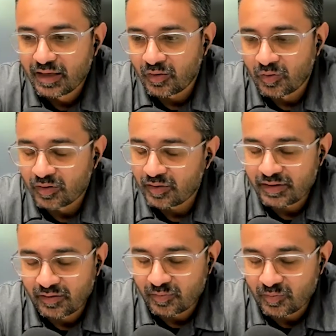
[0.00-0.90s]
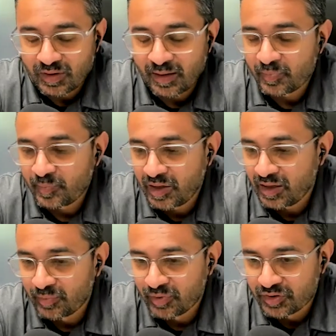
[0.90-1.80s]
or we're not being
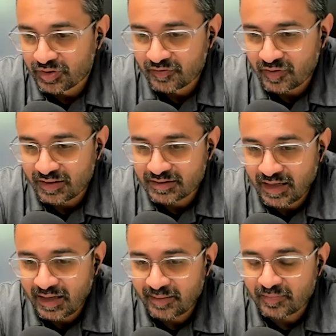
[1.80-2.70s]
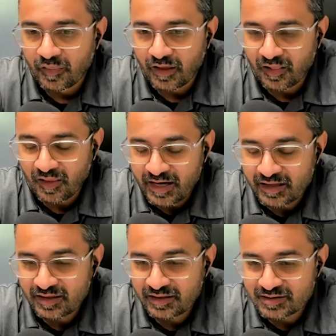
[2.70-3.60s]
able to deliver on time, a lot of
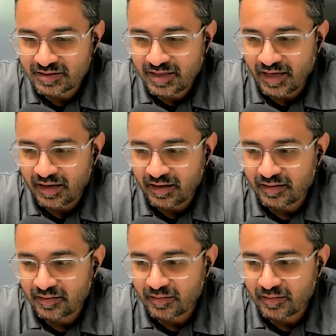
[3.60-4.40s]
things get